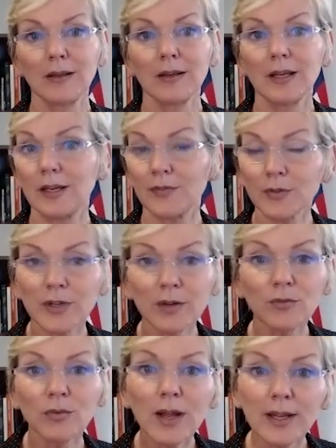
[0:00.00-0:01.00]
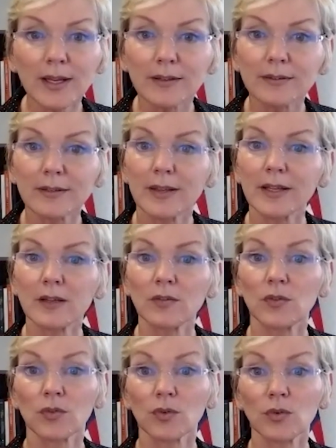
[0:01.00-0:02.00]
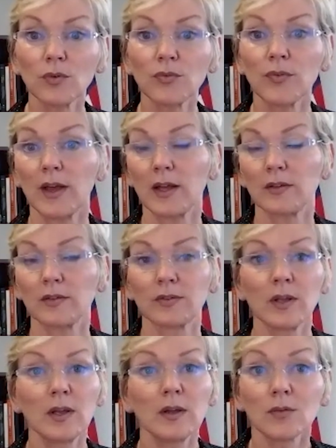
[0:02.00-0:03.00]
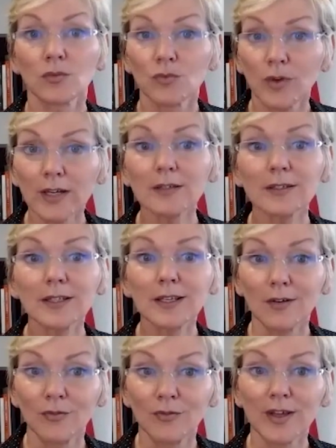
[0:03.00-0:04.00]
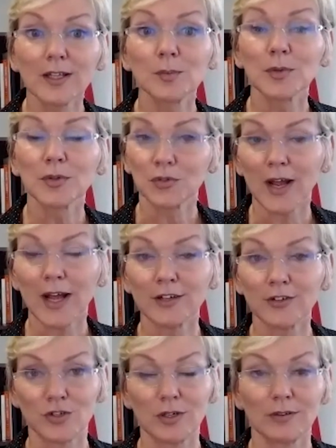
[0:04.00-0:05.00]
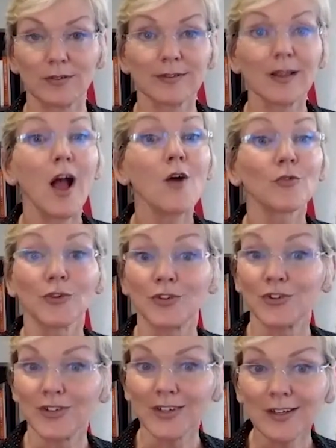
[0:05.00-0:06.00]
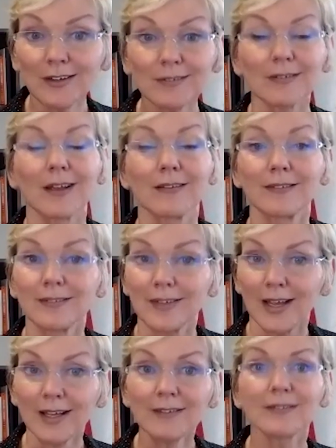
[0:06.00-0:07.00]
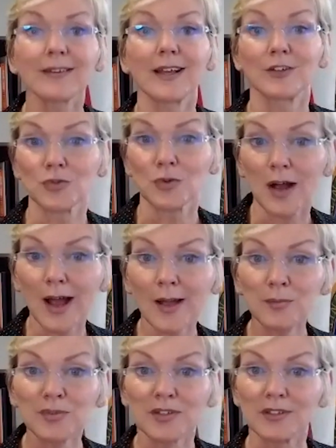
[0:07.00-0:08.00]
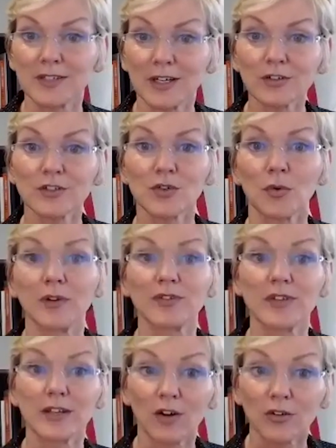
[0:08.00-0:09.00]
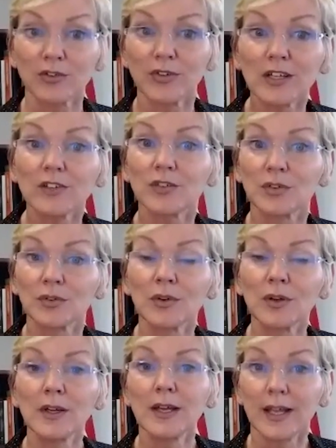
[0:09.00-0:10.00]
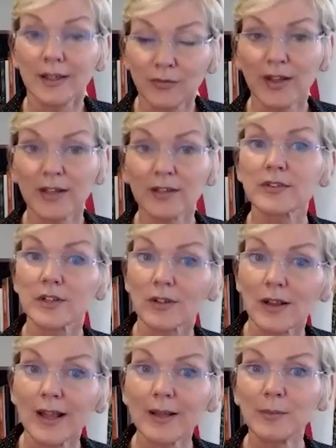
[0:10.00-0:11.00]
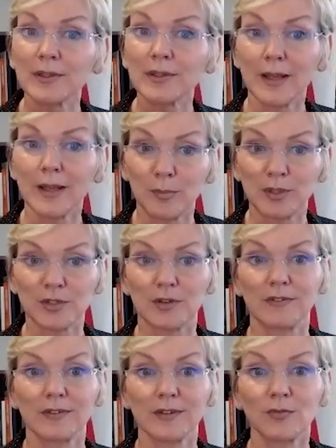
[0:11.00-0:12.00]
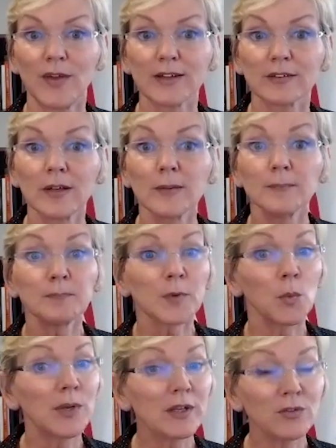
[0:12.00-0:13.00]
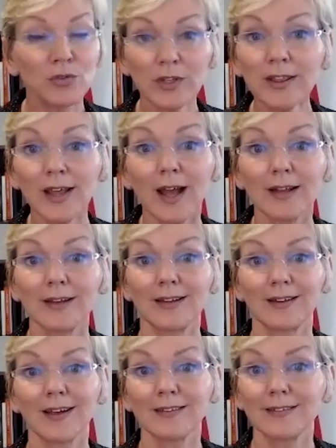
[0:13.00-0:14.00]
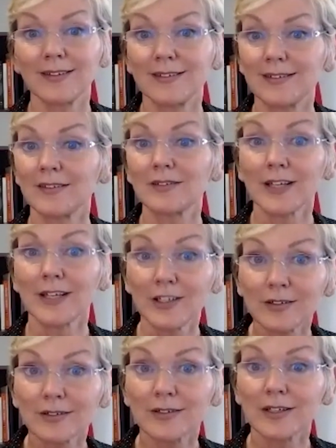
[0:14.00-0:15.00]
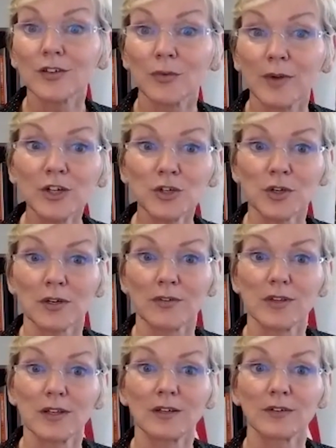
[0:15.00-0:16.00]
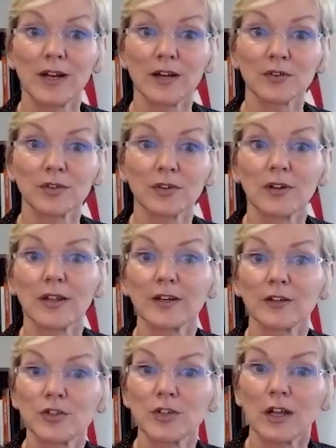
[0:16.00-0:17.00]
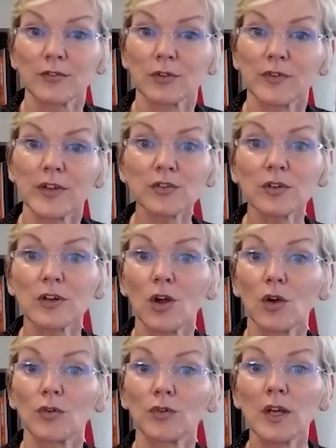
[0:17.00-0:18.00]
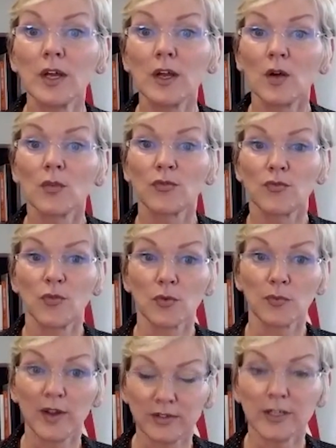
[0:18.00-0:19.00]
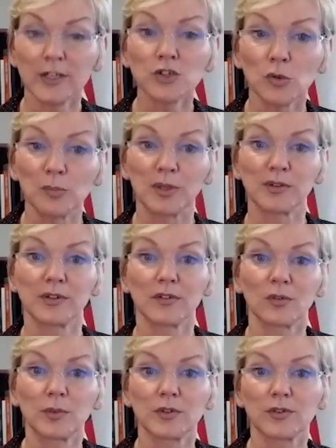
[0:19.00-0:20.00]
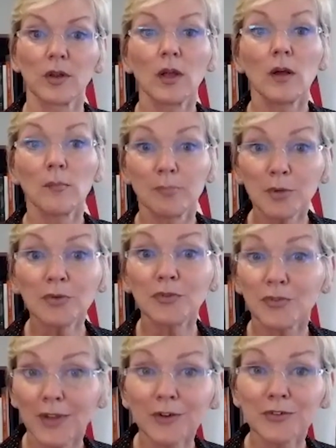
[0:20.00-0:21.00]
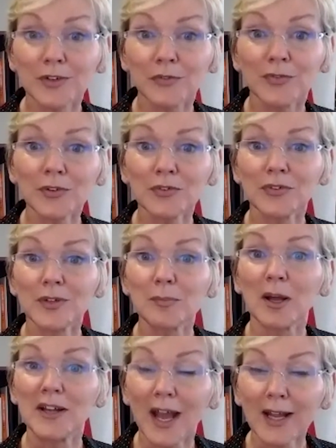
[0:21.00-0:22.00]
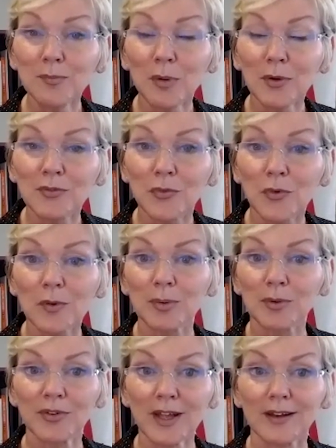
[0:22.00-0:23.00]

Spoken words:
And if they're done right, they can serve as readily available strategies for cities and states and tribes and territories that are seeking to advance their climate ambitions. In fact, we can see that in ICC's latest iteration of the International Energy Conservation Code for residential buildings, which boosts energy efficiency by 9.4%.